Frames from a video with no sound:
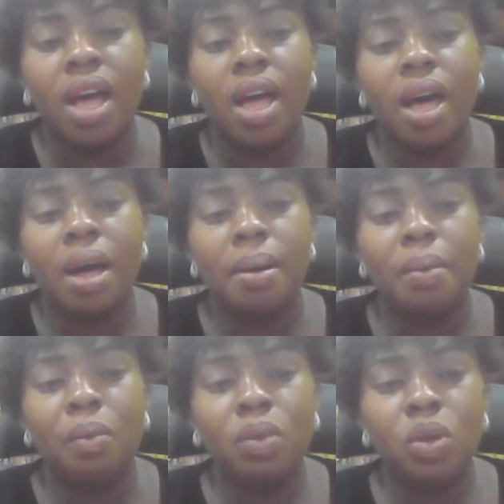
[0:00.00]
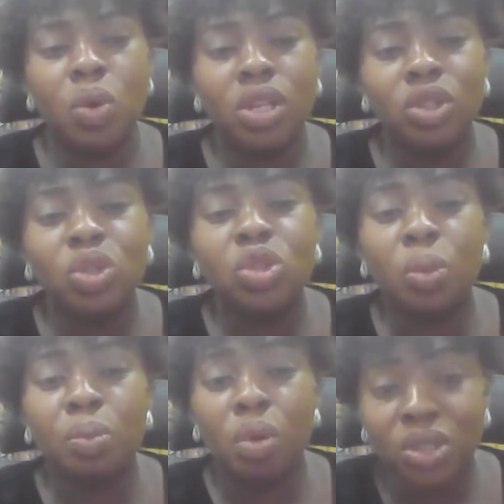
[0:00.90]
We want to
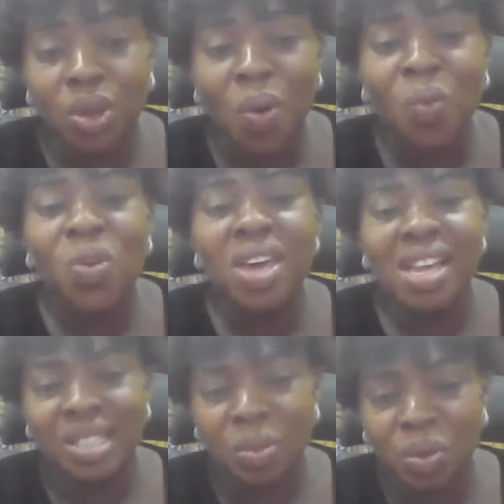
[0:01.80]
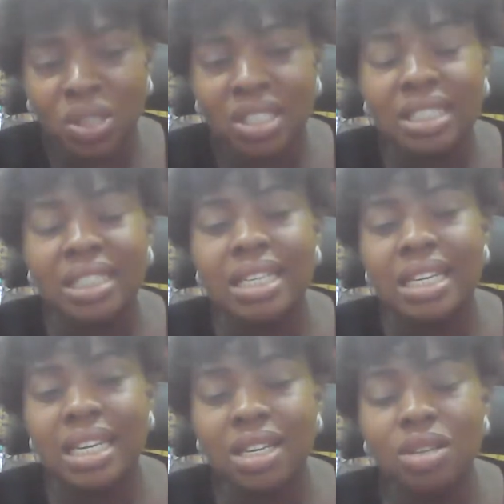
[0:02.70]
support, or we are supporting the
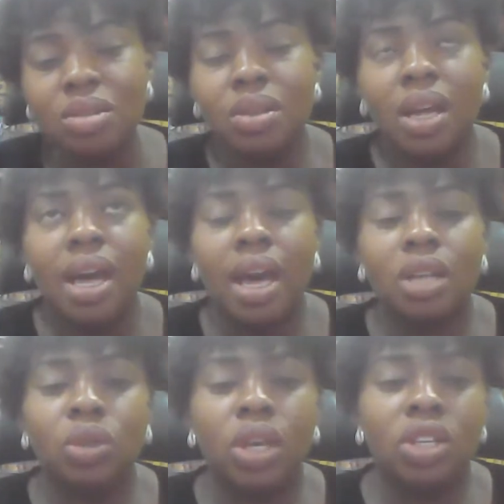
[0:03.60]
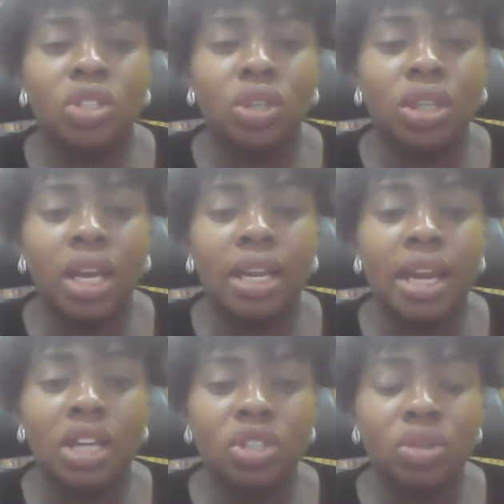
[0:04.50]
legal education in
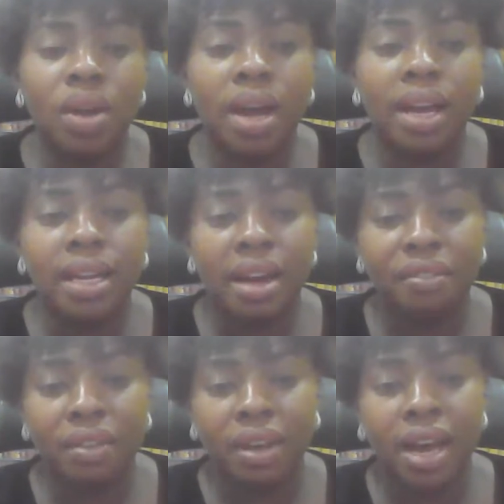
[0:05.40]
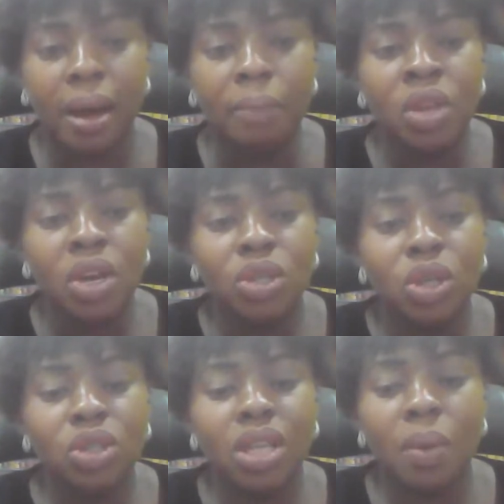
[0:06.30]
Nigeria, in Africa. So
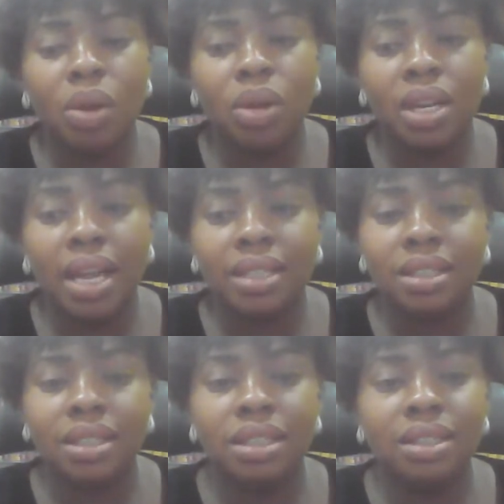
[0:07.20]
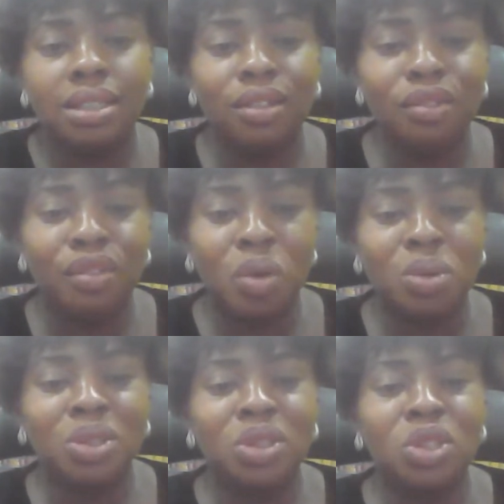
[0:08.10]
today we're looking at
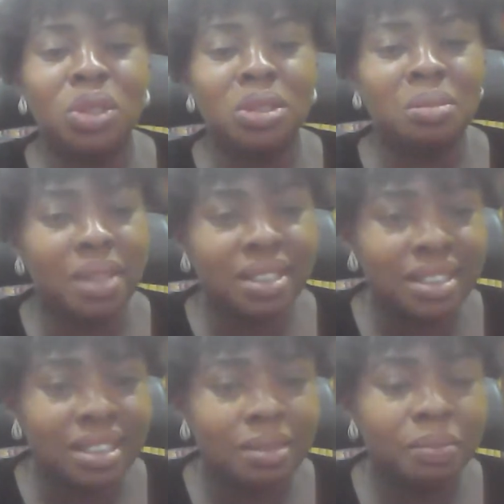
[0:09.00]
default judgment.